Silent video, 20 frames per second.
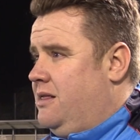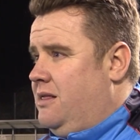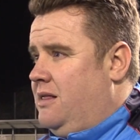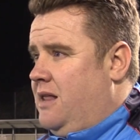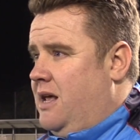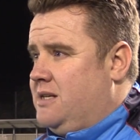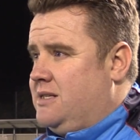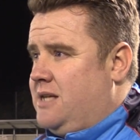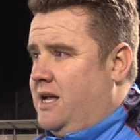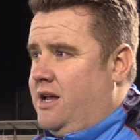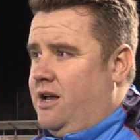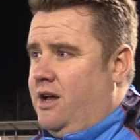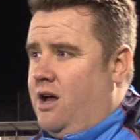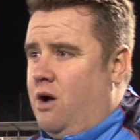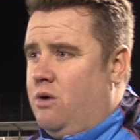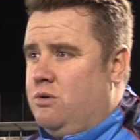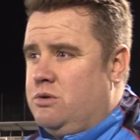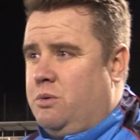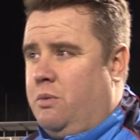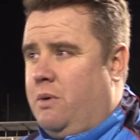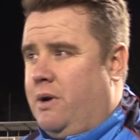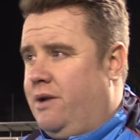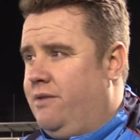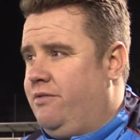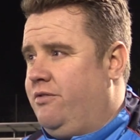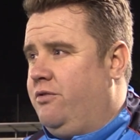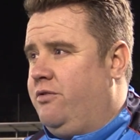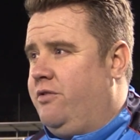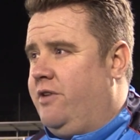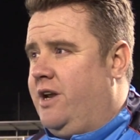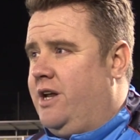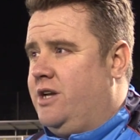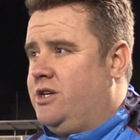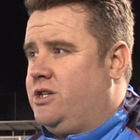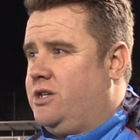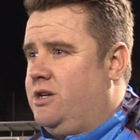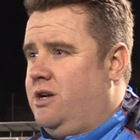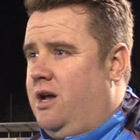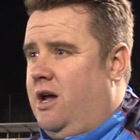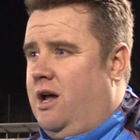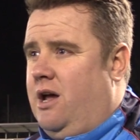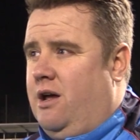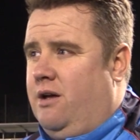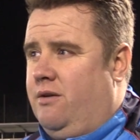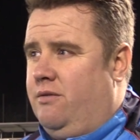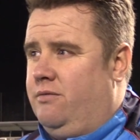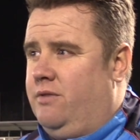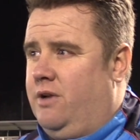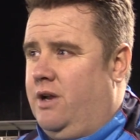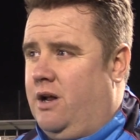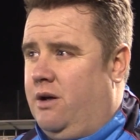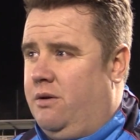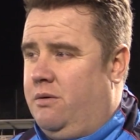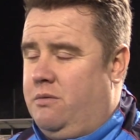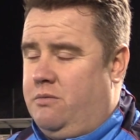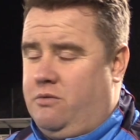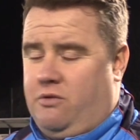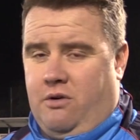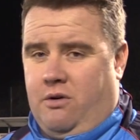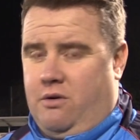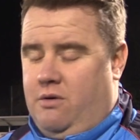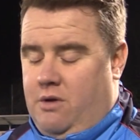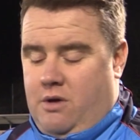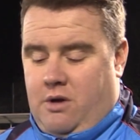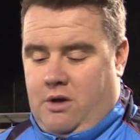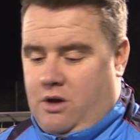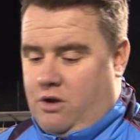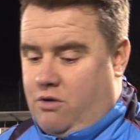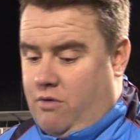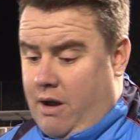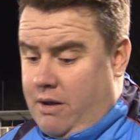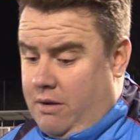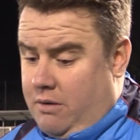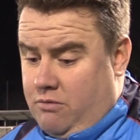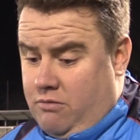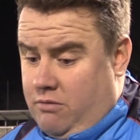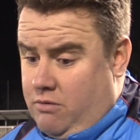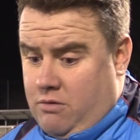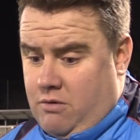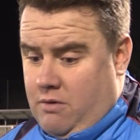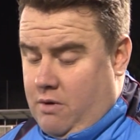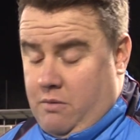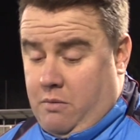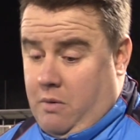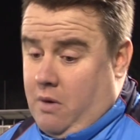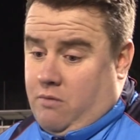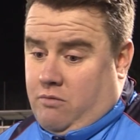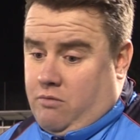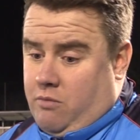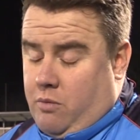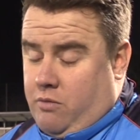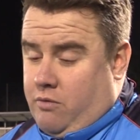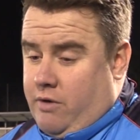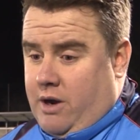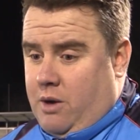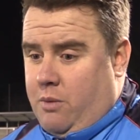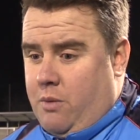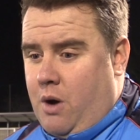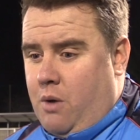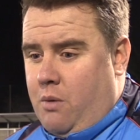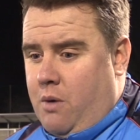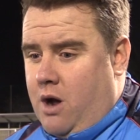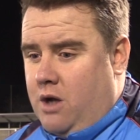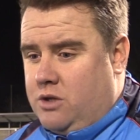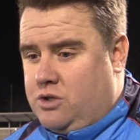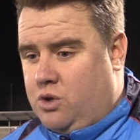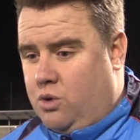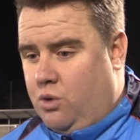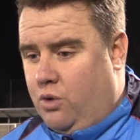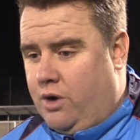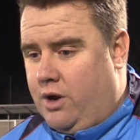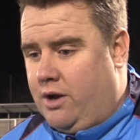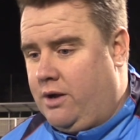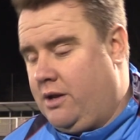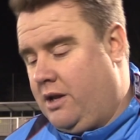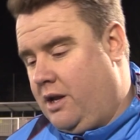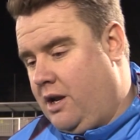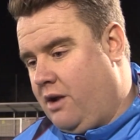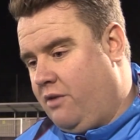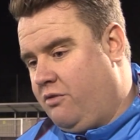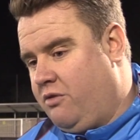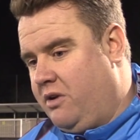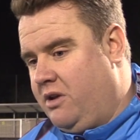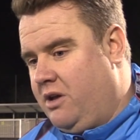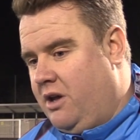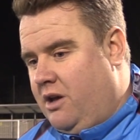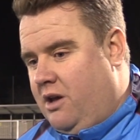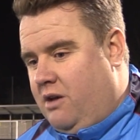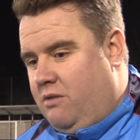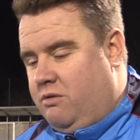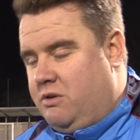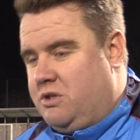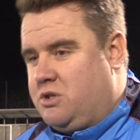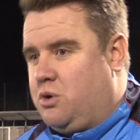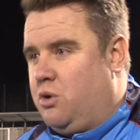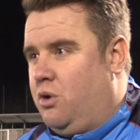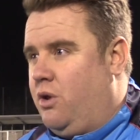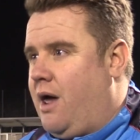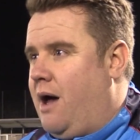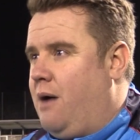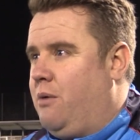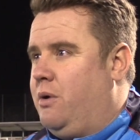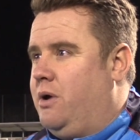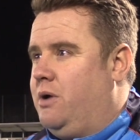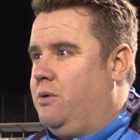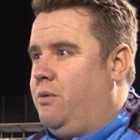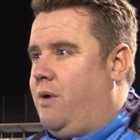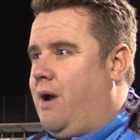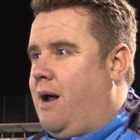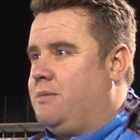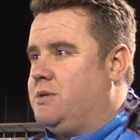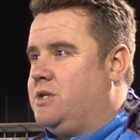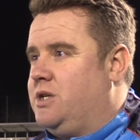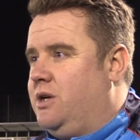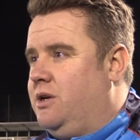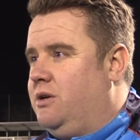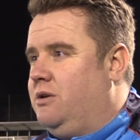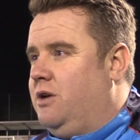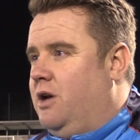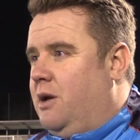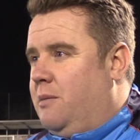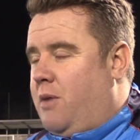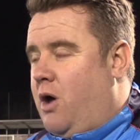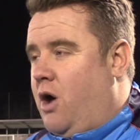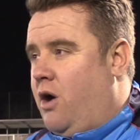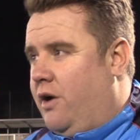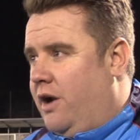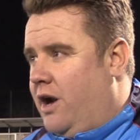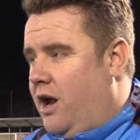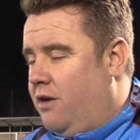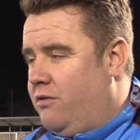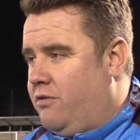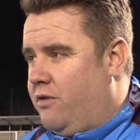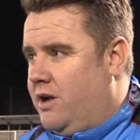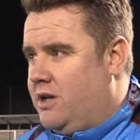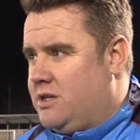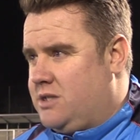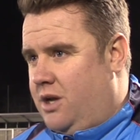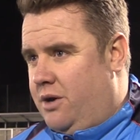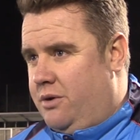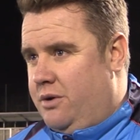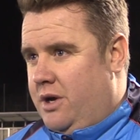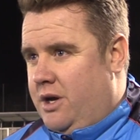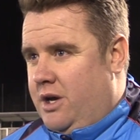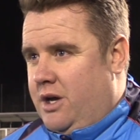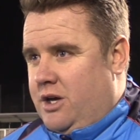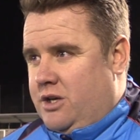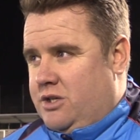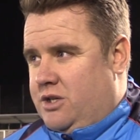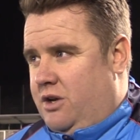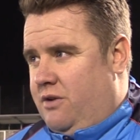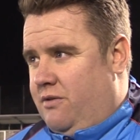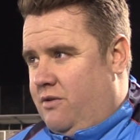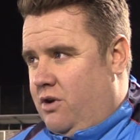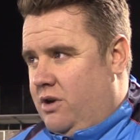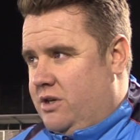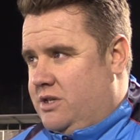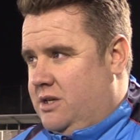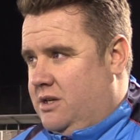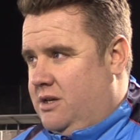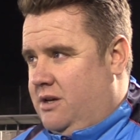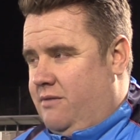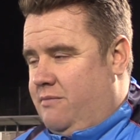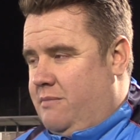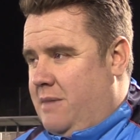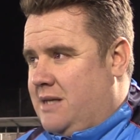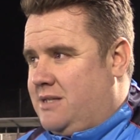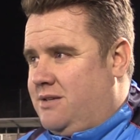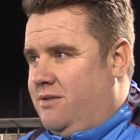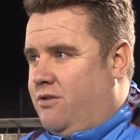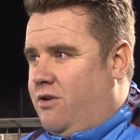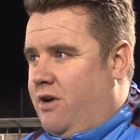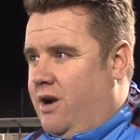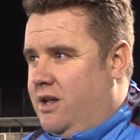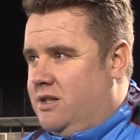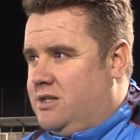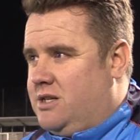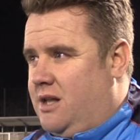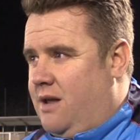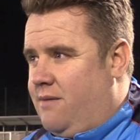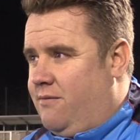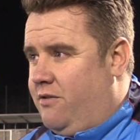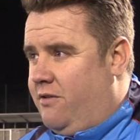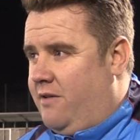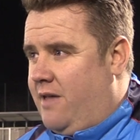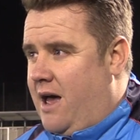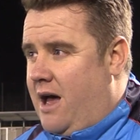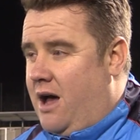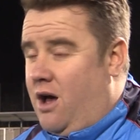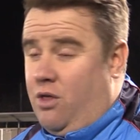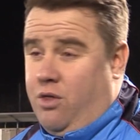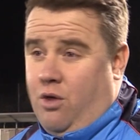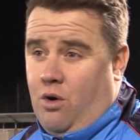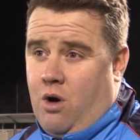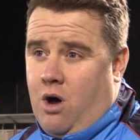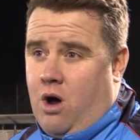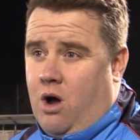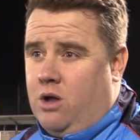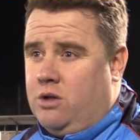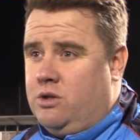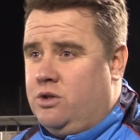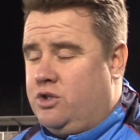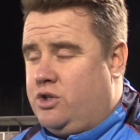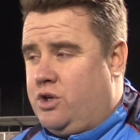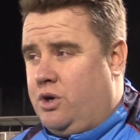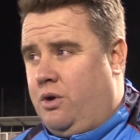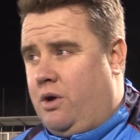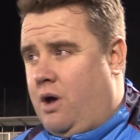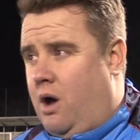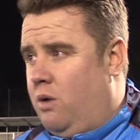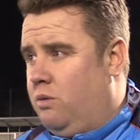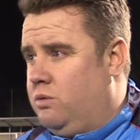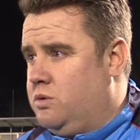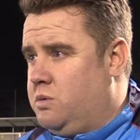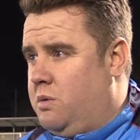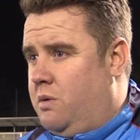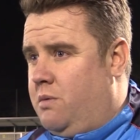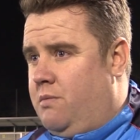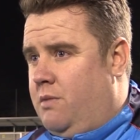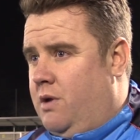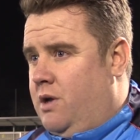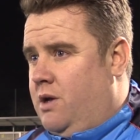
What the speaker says: their second goal was a wonderful finish. It was a great, really well worked corner. If we score that, we're absolutely purring over it. So you've got to give massive credit to them for that. I thought our 2 goals were